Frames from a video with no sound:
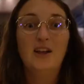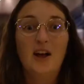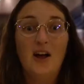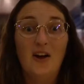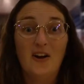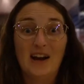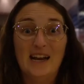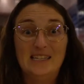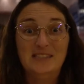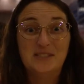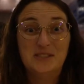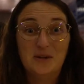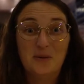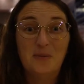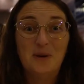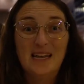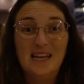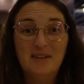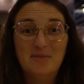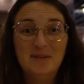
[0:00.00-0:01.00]
All right, so
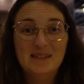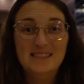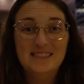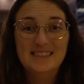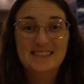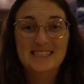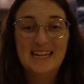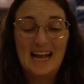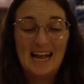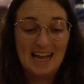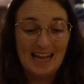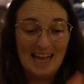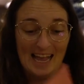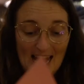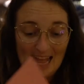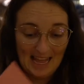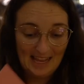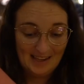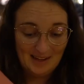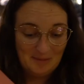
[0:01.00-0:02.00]
we have been sat
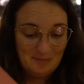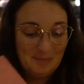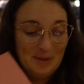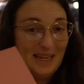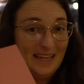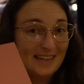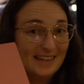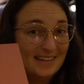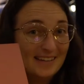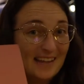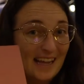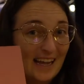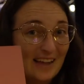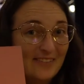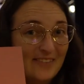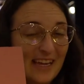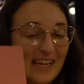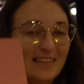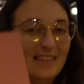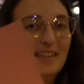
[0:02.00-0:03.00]
at Pink
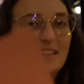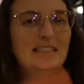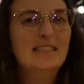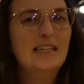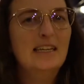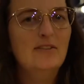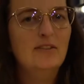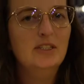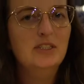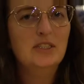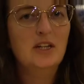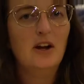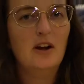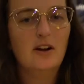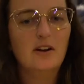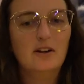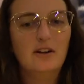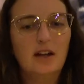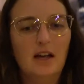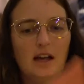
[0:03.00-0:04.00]
Agave. They did give us
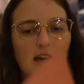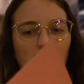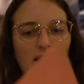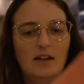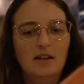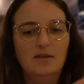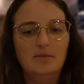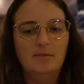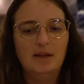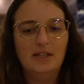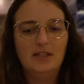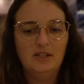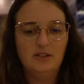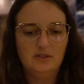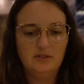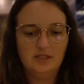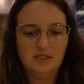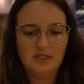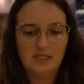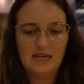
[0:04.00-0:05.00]
hard
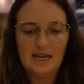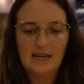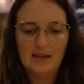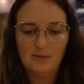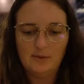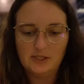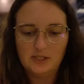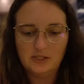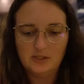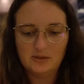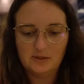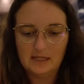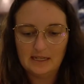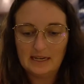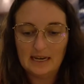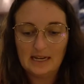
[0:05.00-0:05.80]
menus today, which is really